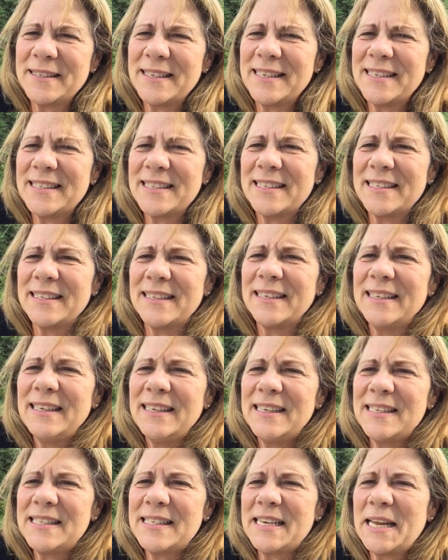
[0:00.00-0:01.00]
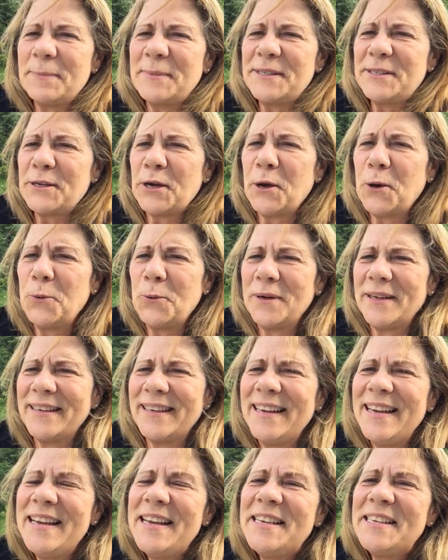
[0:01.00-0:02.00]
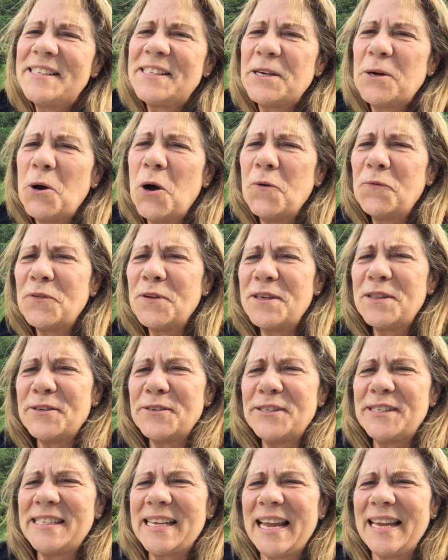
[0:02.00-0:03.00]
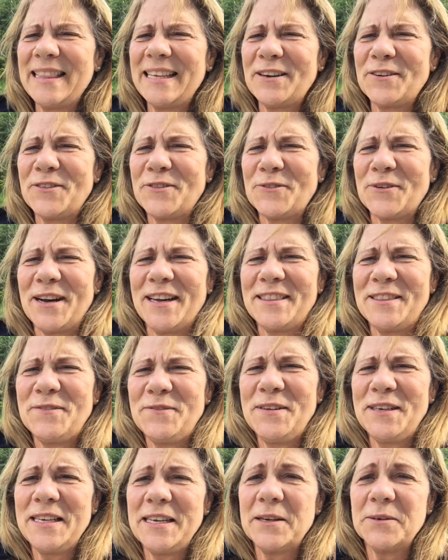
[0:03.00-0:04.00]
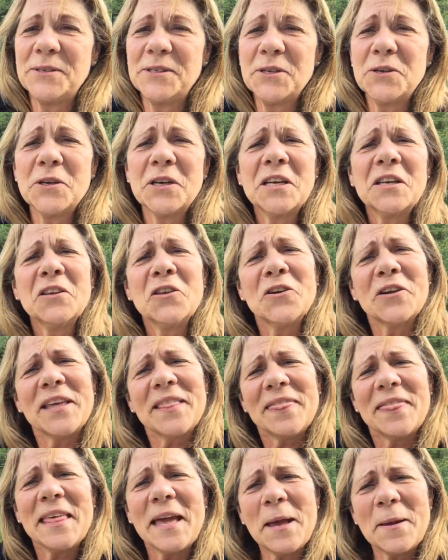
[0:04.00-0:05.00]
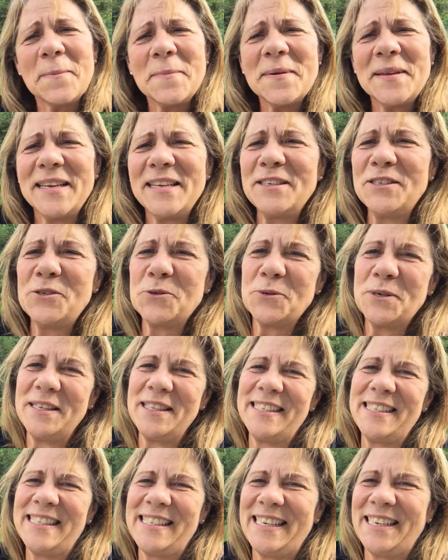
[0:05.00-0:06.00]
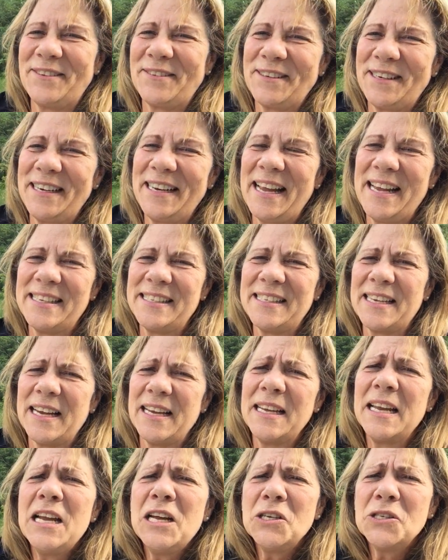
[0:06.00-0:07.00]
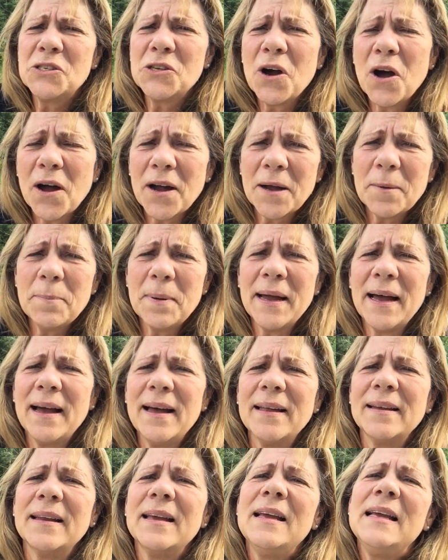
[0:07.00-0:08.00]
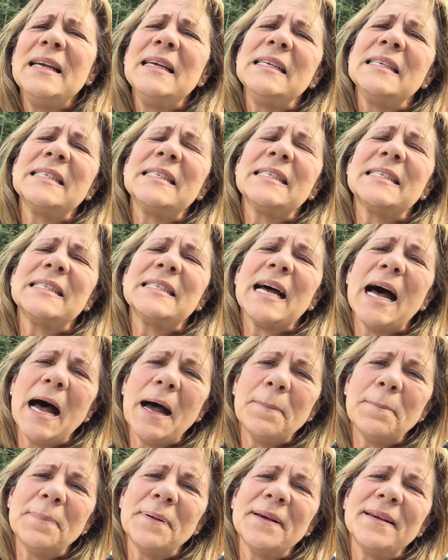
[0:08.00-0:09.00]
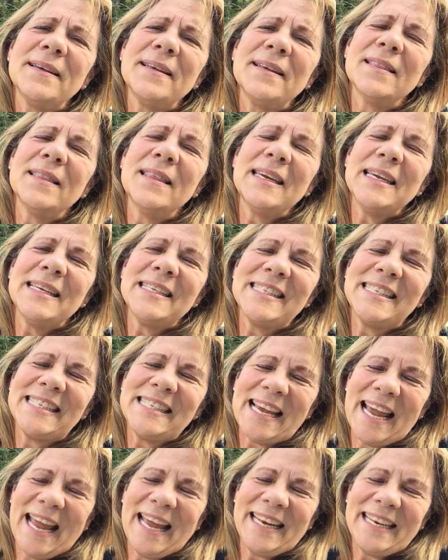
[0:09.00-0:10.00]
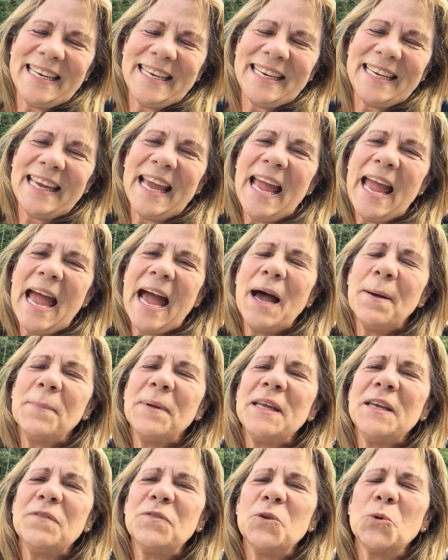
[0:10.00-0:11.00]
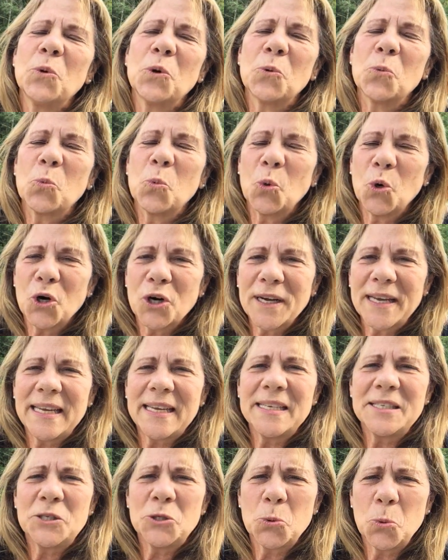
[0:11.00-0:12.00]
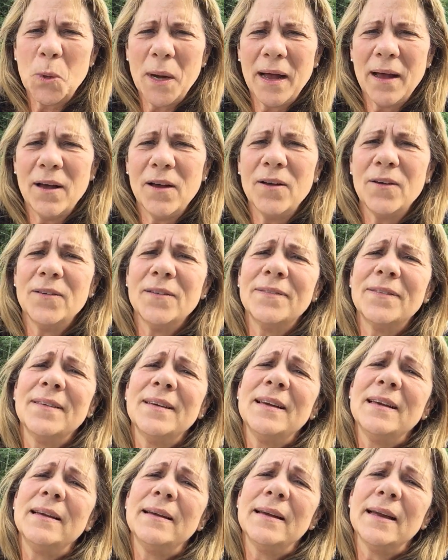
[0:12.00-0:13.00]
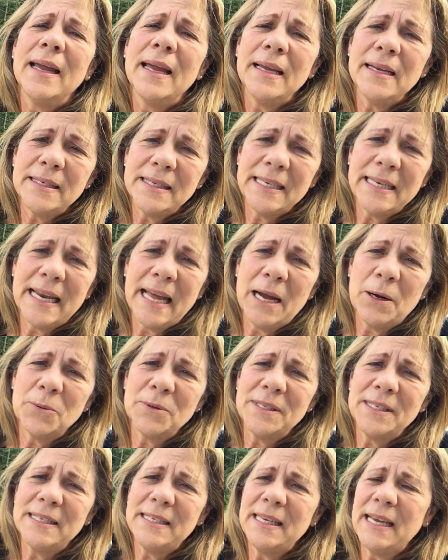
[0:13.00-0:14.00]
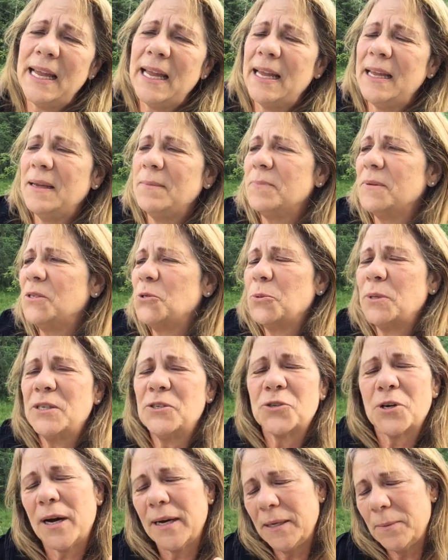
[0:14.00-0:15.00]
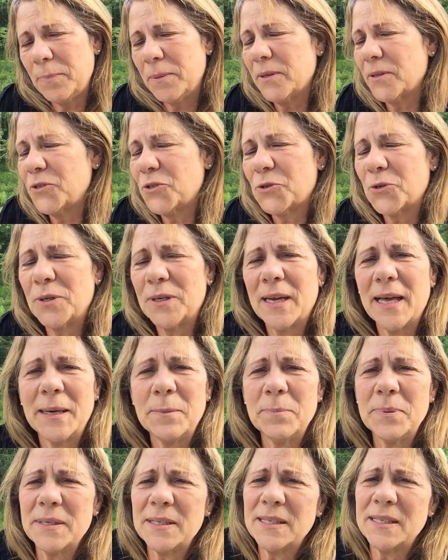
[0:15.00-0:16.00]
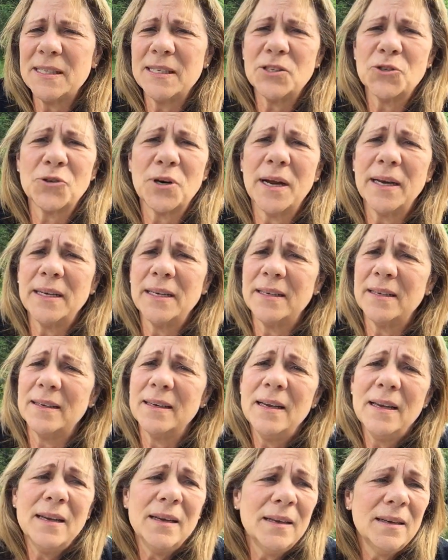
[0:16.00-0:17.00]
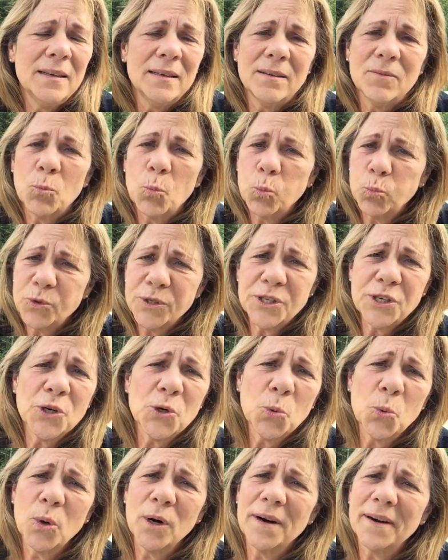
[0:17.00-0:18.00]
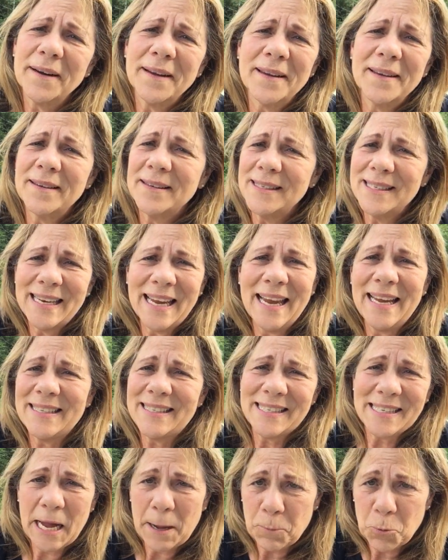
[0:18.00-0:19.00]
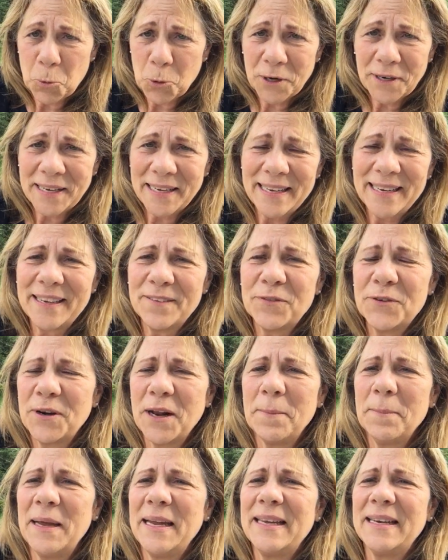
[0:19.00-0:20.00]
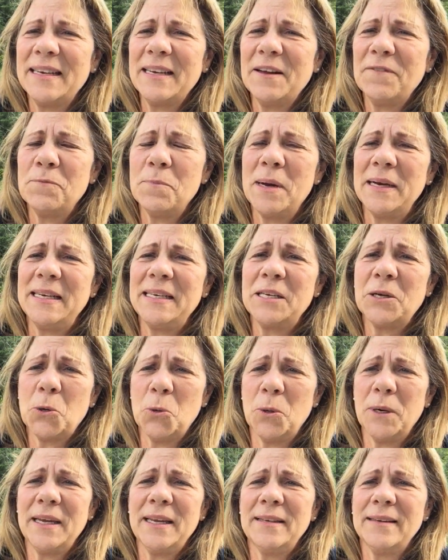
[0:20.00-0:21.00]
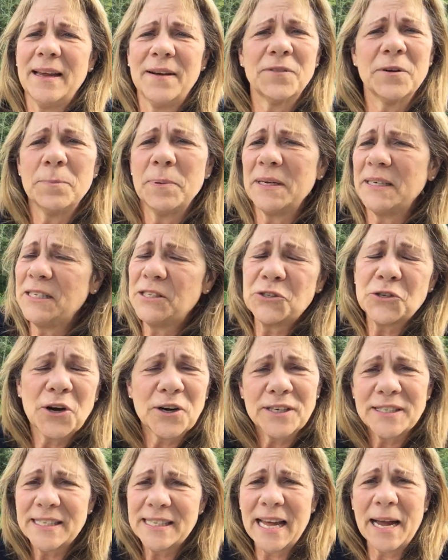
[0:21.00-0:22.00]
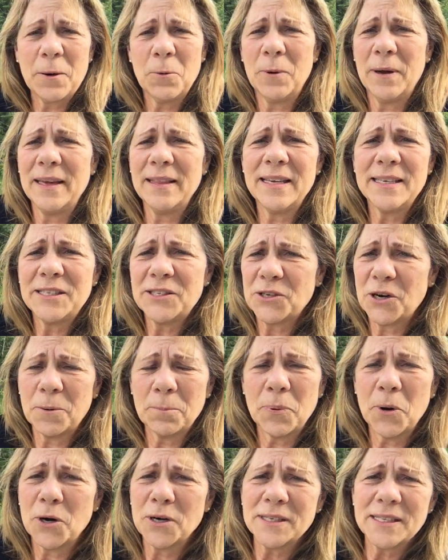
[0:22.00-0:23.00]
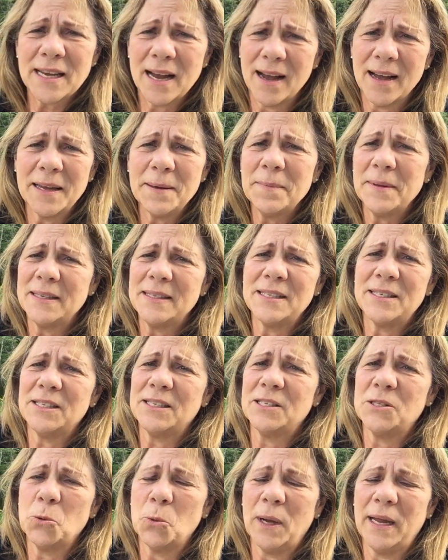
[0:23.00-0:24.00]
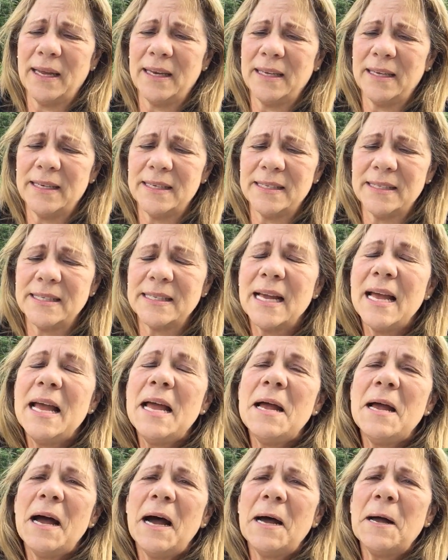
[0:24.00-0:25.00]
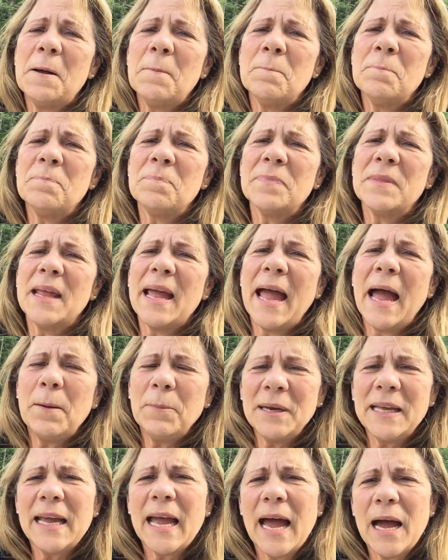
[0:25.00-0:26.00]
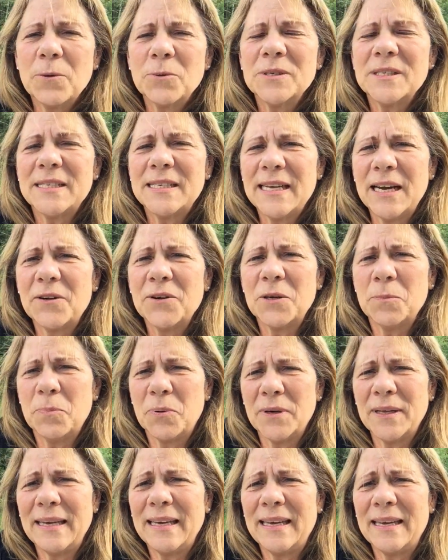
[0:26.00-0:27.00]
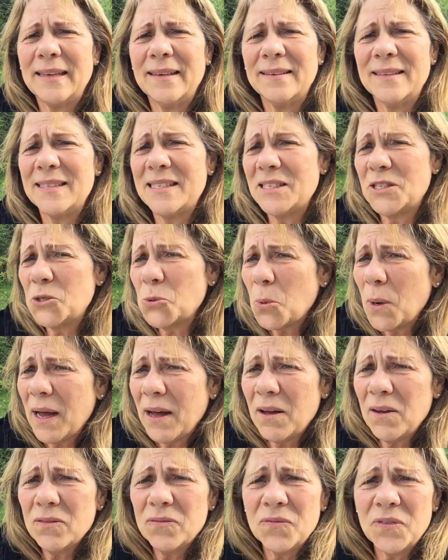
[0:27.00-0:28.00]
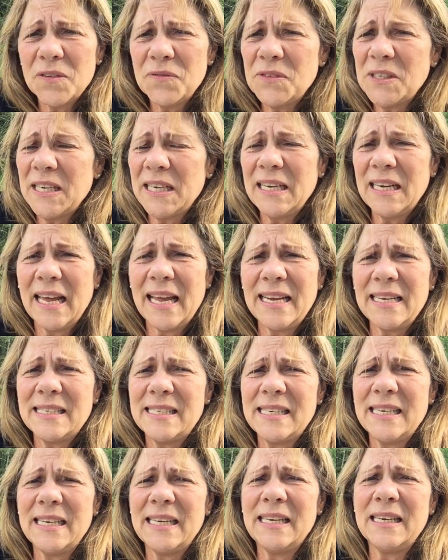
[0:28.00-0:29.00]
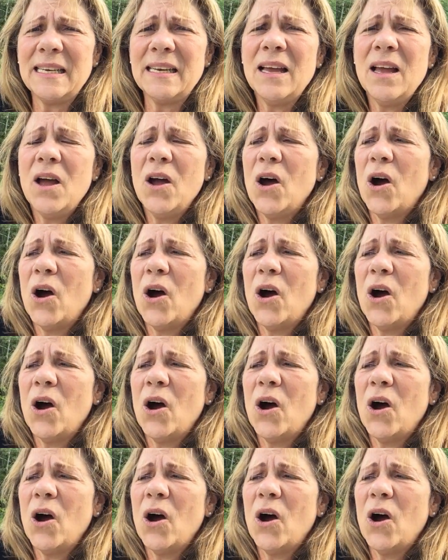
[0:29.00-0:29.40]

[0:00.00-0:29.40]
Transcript: He's a, his name is Owen. So hopefully they'll stay there throughout the video so you can look at them and enjoy the scenery as I talk about stop the insanity. How many of you are working 12, 18 hours a day between trying to build your online business, trying to still work because you can't stop working if you're not making enough money to quit. Everybody starts that way. They start part-time. That's just the way it is. Um, how many hours a day are you putting in? Is it 12, 15, 18?